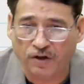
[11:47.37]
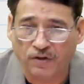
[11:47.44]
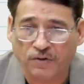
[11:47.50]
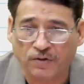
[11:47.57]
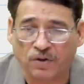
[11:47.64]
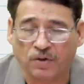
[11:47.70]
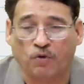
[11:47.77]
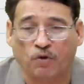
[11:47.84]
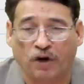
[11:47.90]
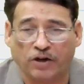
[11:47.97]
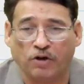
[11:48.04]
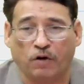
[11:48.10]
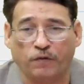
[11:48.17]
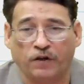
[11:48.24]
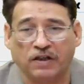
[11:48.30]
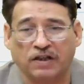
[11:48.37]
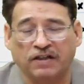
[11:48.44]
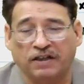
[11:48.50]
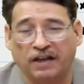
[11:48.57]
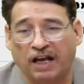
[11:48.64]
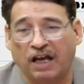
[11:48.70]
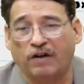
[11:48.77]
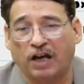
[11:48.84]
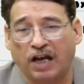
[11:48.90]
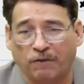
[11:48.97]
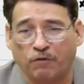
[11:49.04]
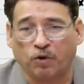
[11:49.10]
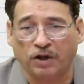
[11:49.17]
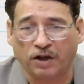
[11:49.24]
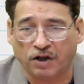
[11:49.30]
So quite obviously, then I will have
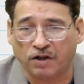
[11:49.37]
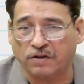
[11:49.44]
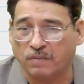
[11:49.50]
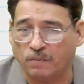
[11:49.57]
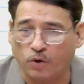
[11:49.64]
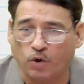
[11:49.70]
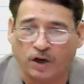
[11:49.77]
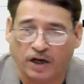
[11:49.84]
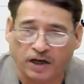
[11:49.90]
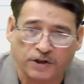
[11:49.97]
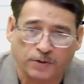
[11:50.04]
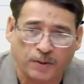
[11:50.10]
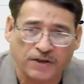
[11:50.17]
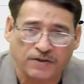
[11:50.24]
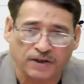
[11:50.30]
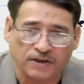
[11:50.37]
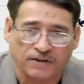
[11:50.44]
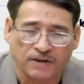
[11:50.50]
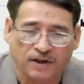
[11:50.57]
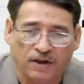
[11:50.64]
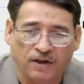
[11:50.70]
to incur some more expenses.